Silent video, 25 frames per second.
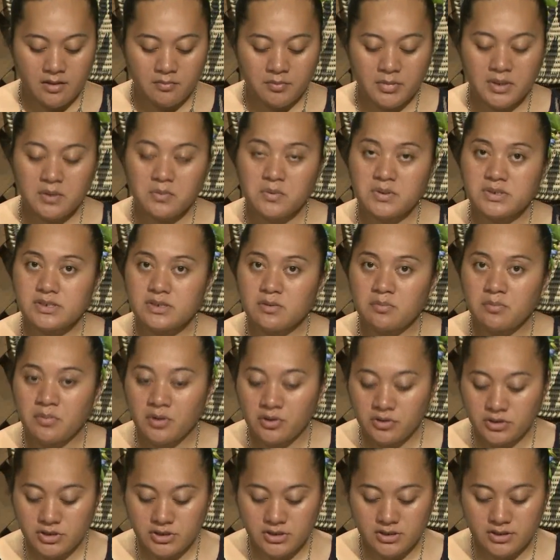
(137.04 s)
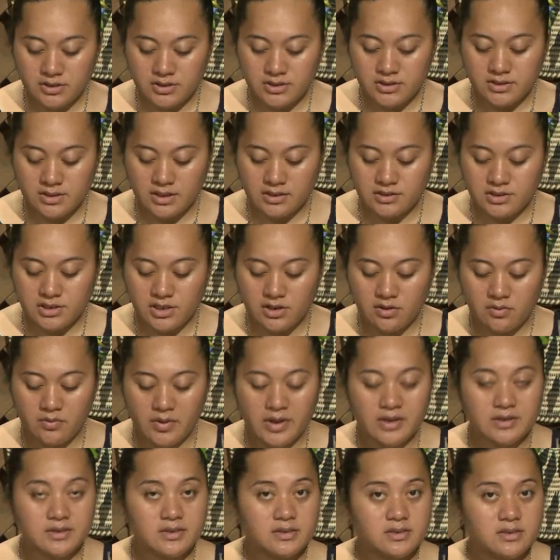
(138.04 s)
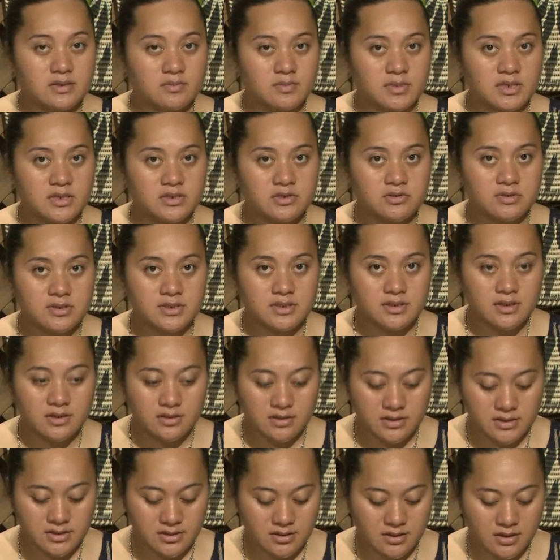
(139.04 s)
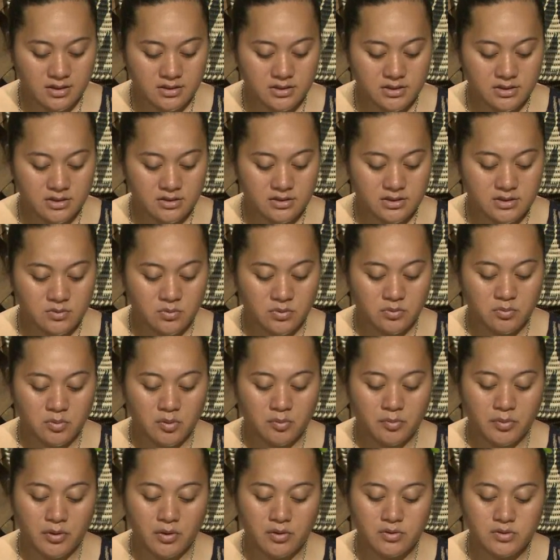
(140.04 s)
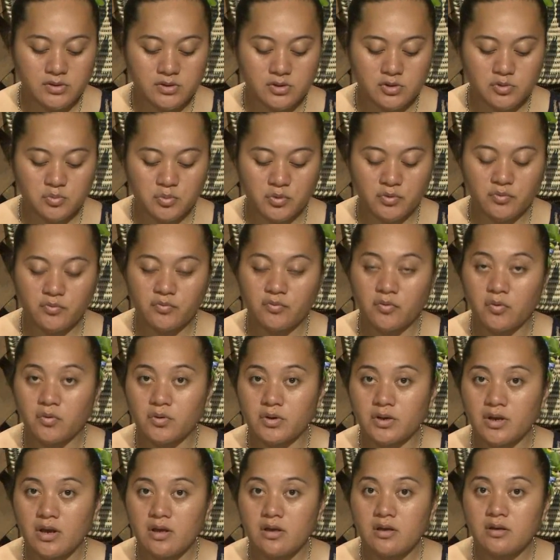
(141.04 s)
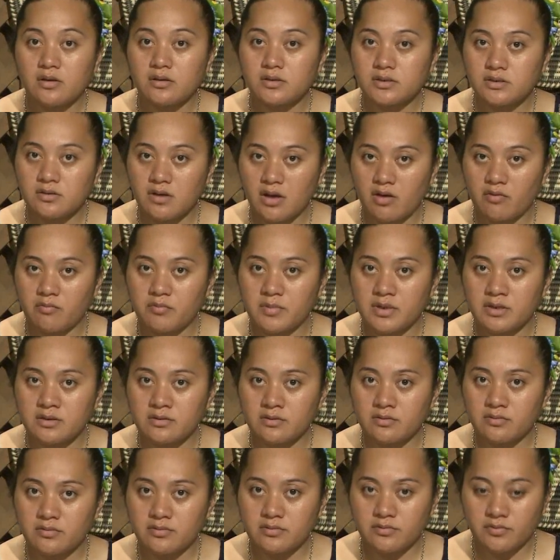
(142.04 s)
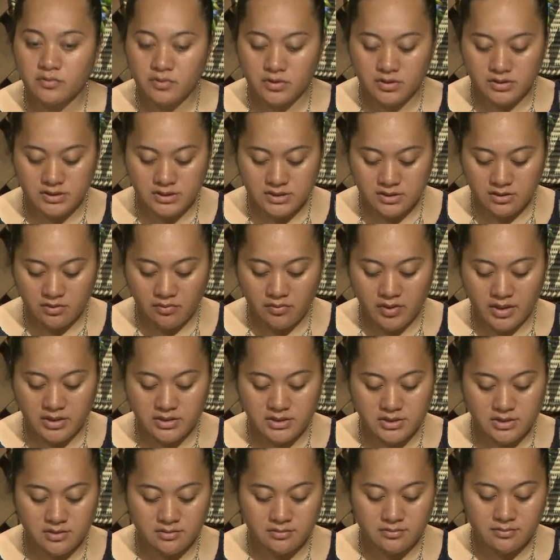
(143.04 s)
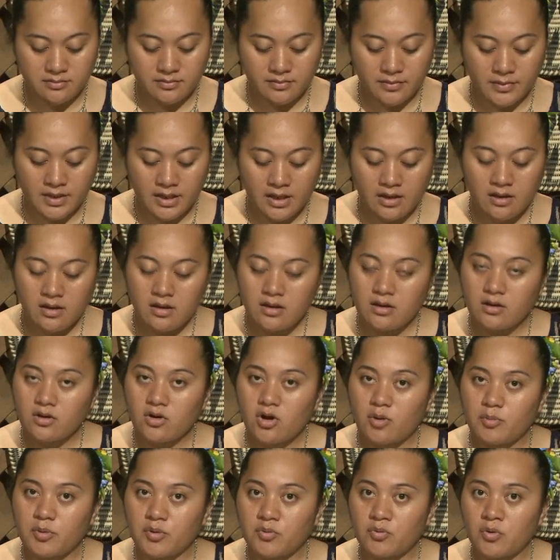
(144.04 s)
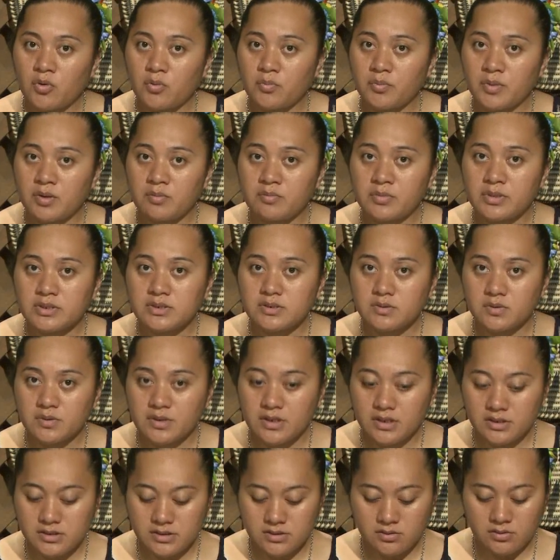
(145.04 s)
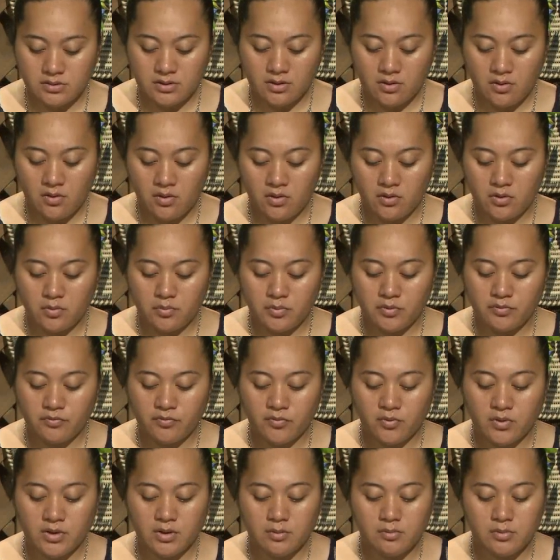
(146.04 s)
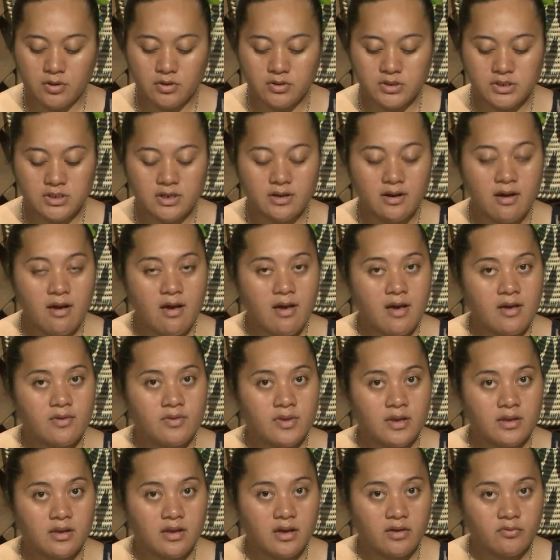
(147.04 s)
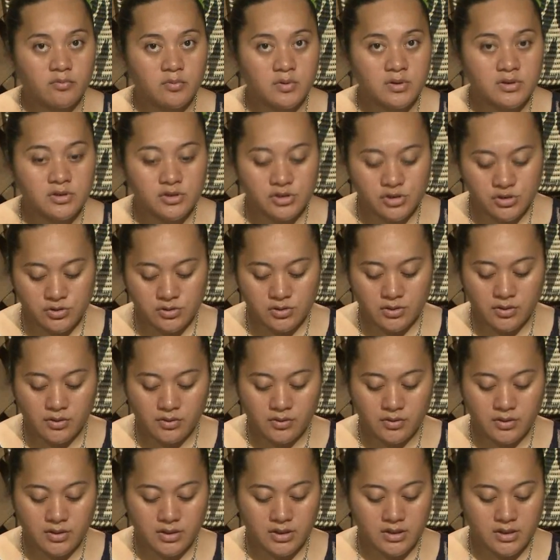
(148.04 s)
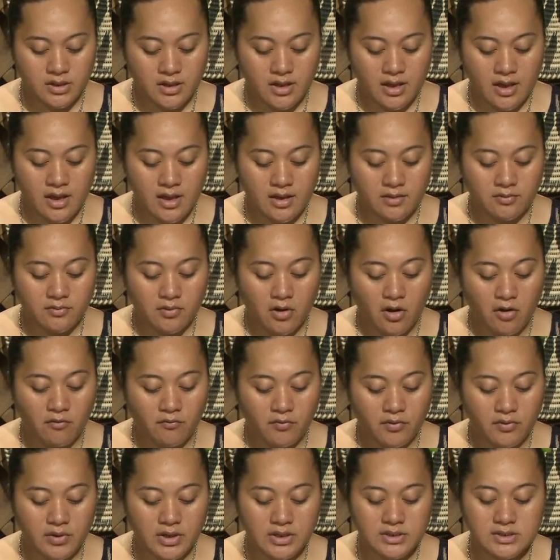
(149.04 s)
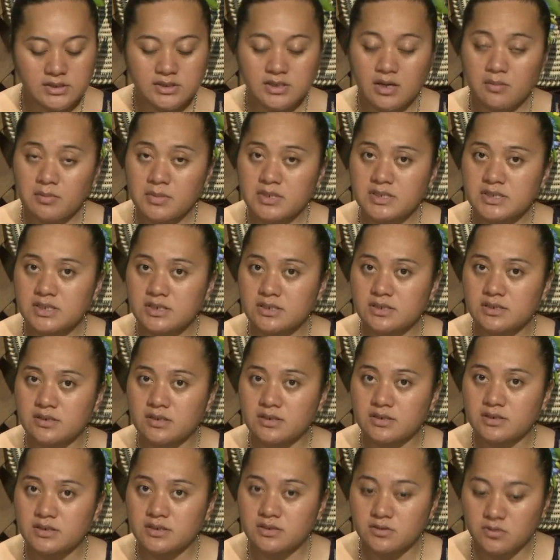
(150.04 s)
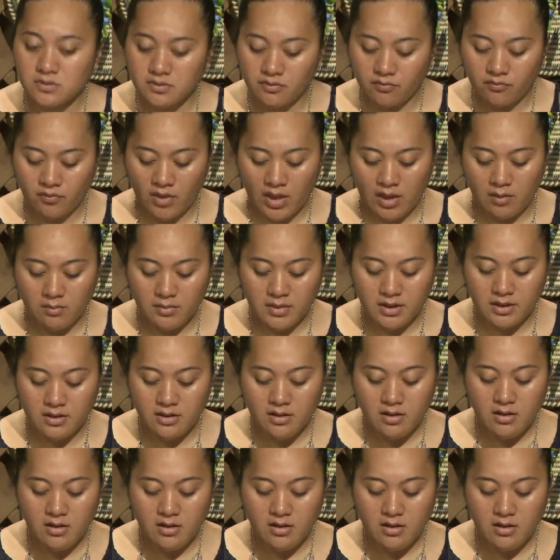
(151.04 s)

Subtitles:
but it was the motions that generated some interesting discussions with proposals put forward to government for consideration. Common Role Member Tongia Sione Holo put forward a motion that government should look at offering some assistance to the family